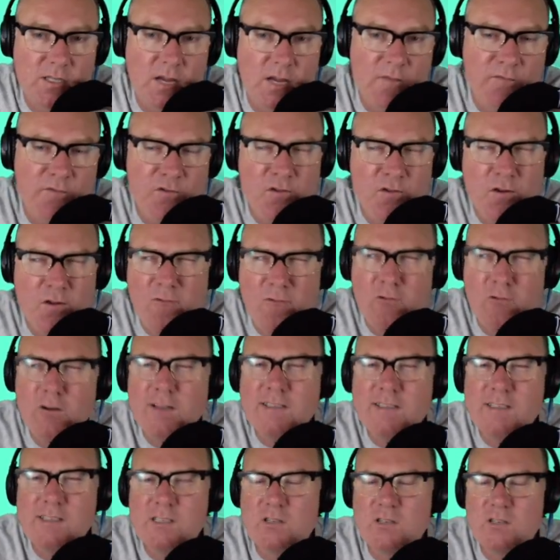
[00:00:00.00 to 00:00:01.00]
If you're ever in
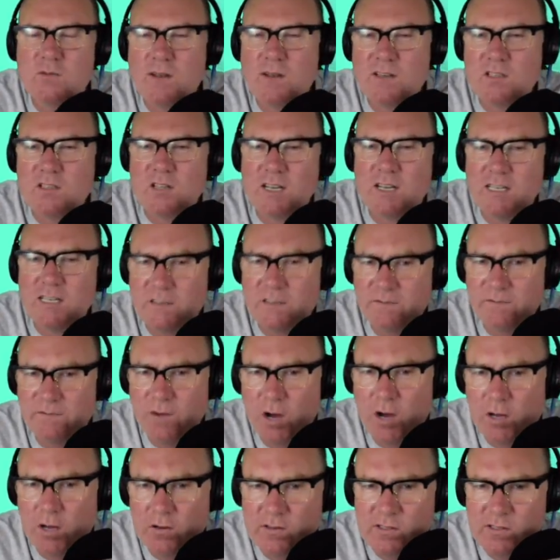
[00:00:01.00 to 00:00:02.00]
a situation like it's a
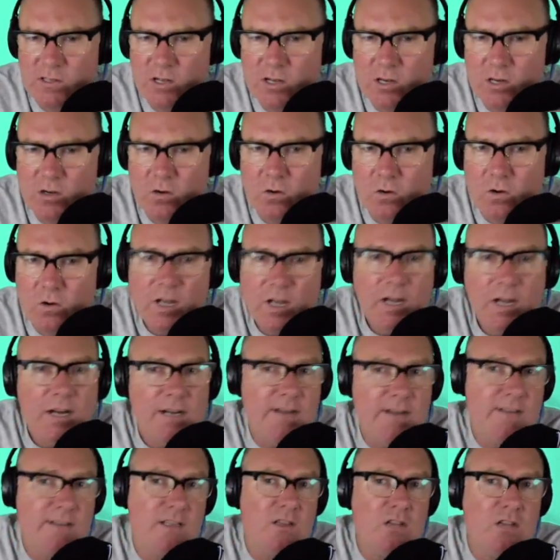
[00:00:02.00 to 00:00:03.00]
final circle
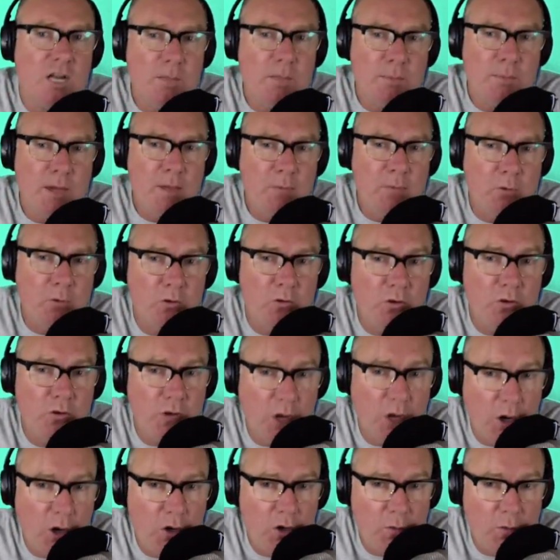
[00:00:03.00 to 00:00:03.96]
and there's a lot of people who know your